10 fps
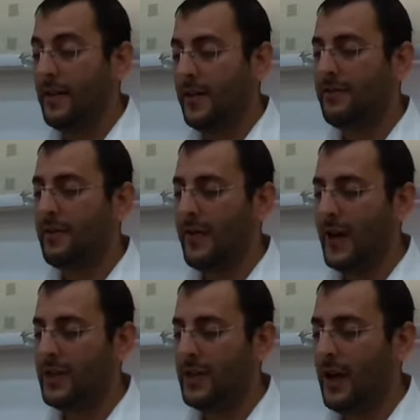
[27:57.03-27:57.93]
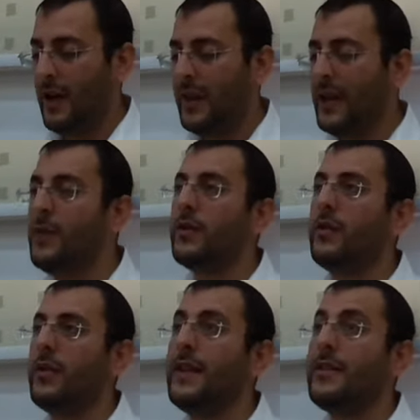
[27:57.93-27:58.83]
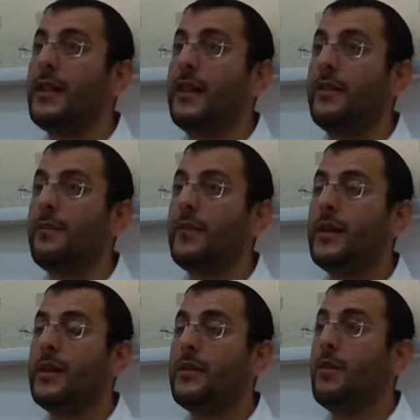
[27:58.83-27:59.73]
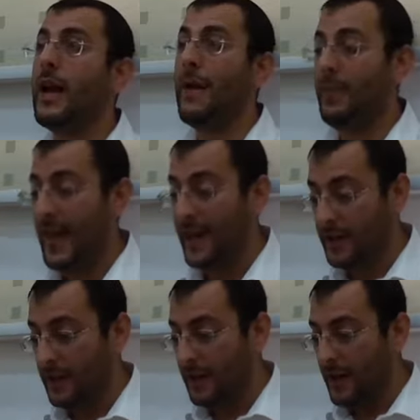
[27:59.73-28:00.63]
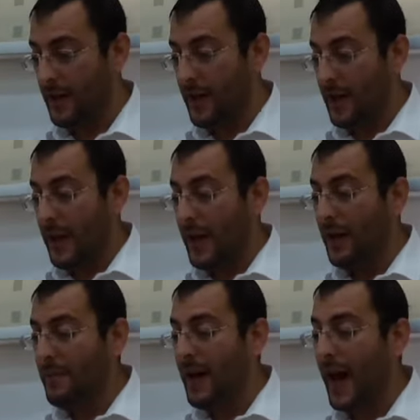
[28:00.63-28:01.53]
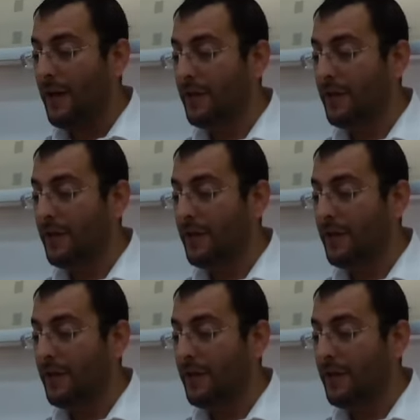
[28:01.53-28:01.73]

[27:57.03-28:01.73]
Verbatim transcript: Says Rav Ashi, I'll tell you what to do. Let's see. Let's see what happened actually. If